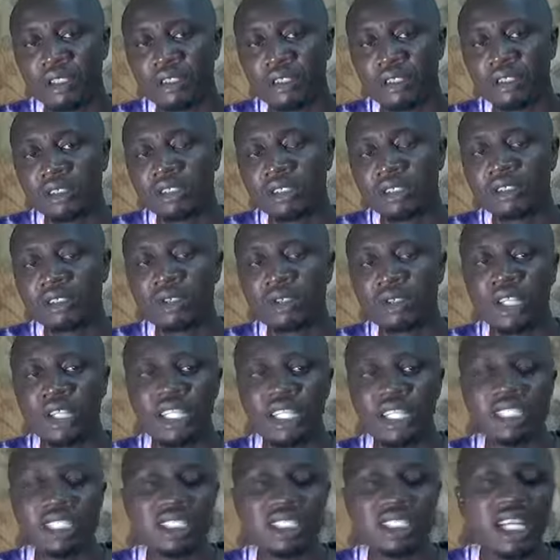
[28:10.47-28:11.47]
need to
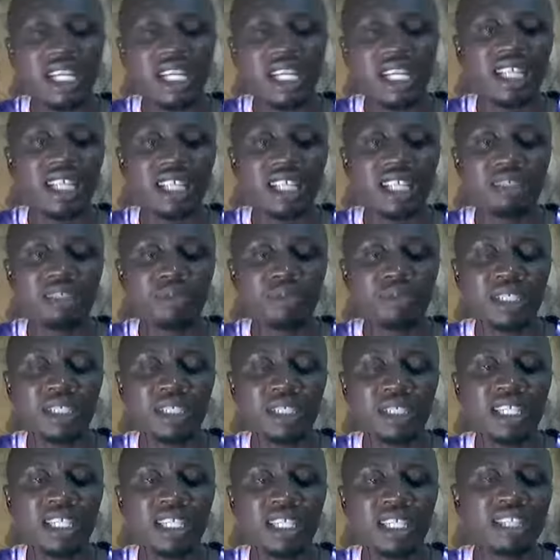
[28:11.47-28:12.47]
understand that the
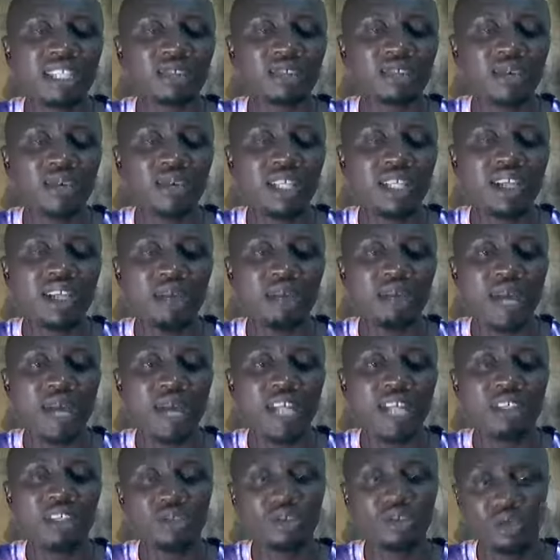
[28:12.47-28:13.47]
maintenance, when you are
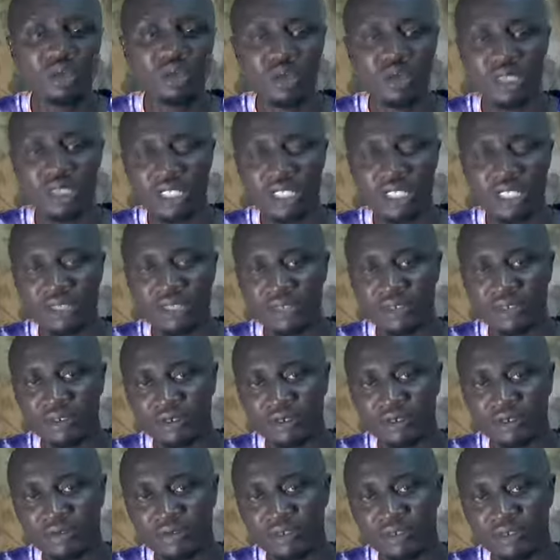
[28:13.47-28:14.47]
buying a 207,
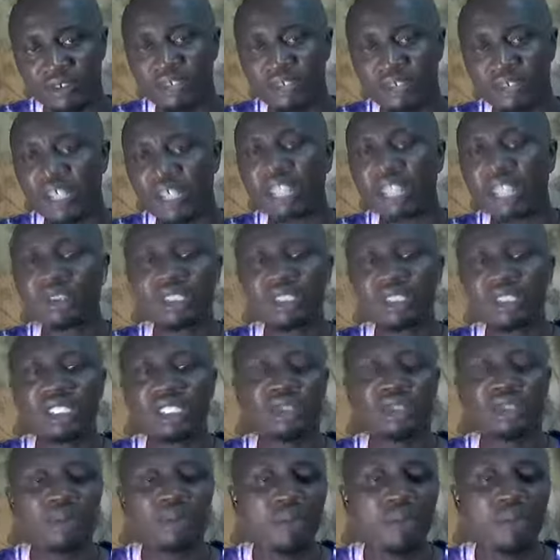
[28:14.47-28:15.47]
if you are choosing
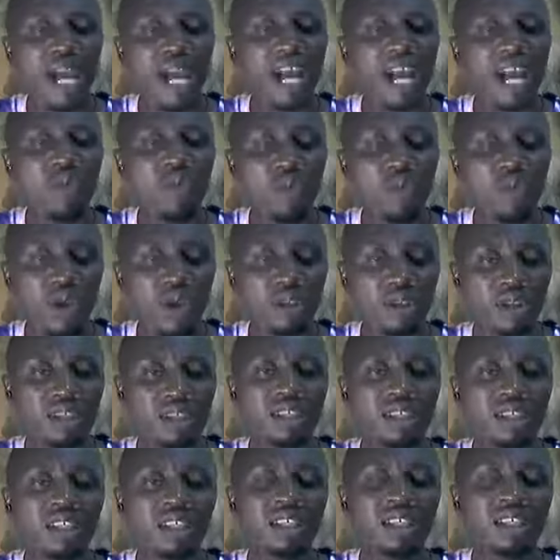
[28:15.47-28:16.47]
to buy one
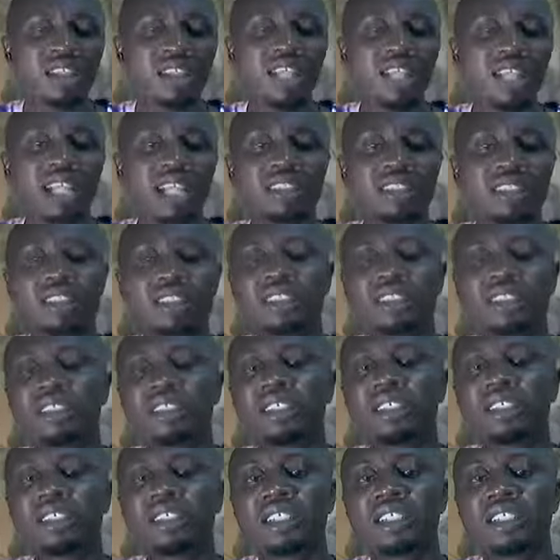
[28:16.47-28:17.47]
that
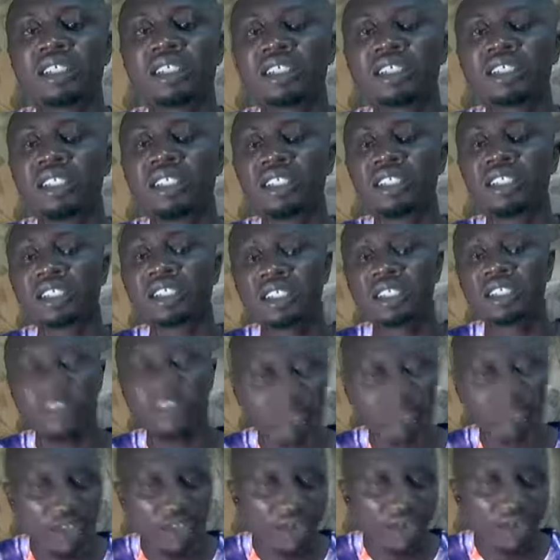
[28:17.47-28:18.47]
the engine is
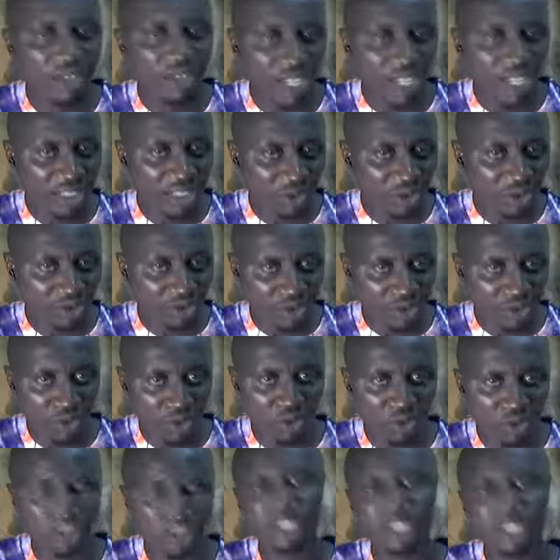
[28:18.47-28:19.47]
different from that of
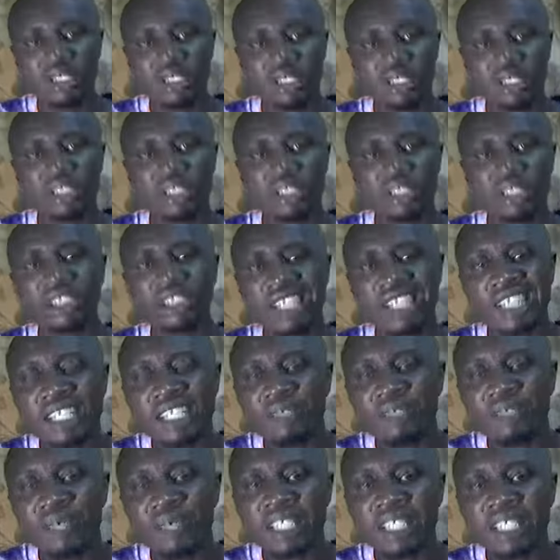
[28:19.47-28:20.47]
206, then
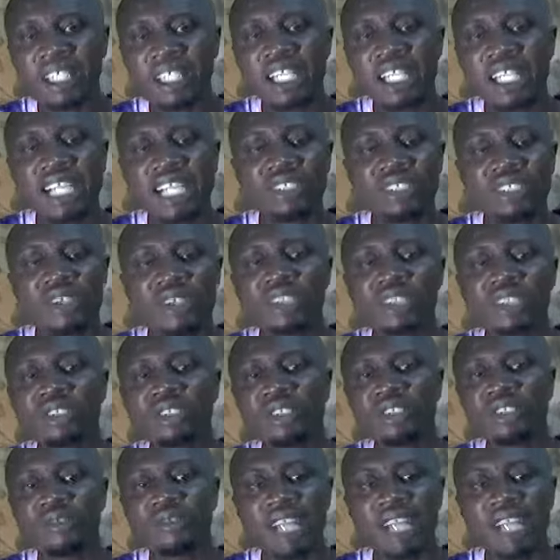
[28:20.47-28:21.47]
the maintenance cost
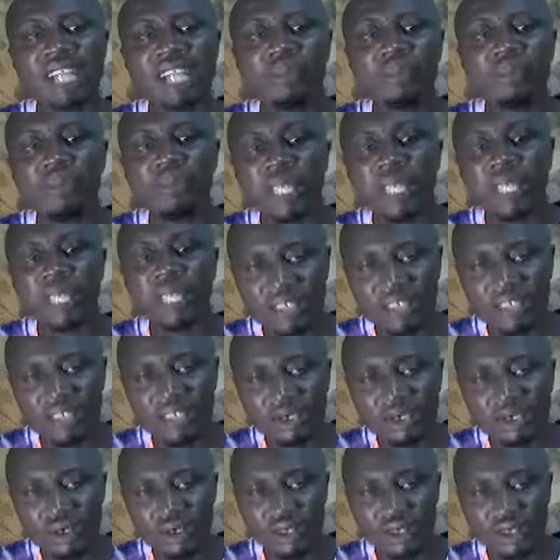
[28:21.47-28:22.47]
of that particular
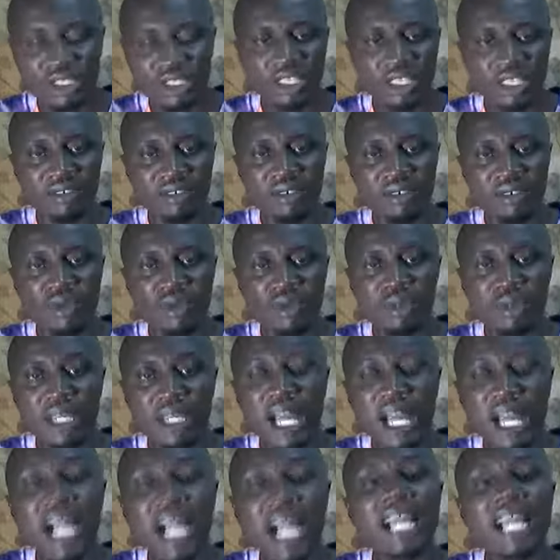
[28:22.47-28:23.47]
207 will be
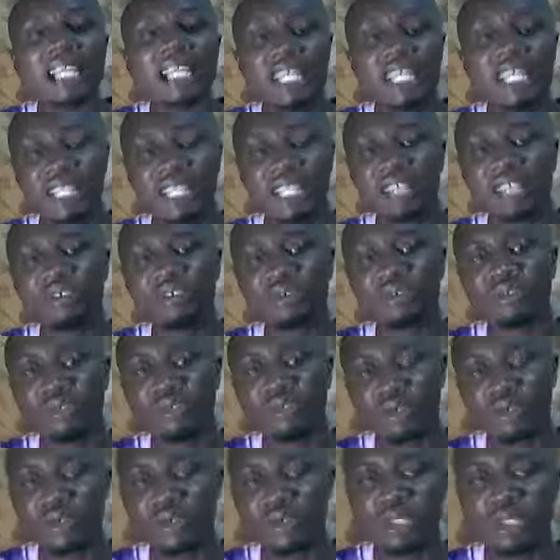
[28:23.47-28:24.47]
higher than that of
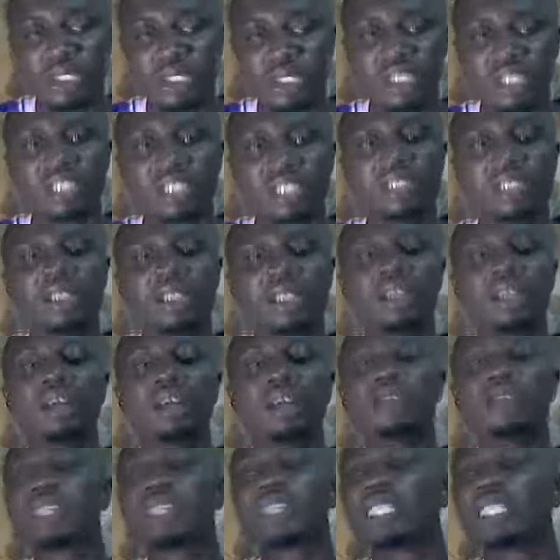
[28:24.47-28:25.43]
206. For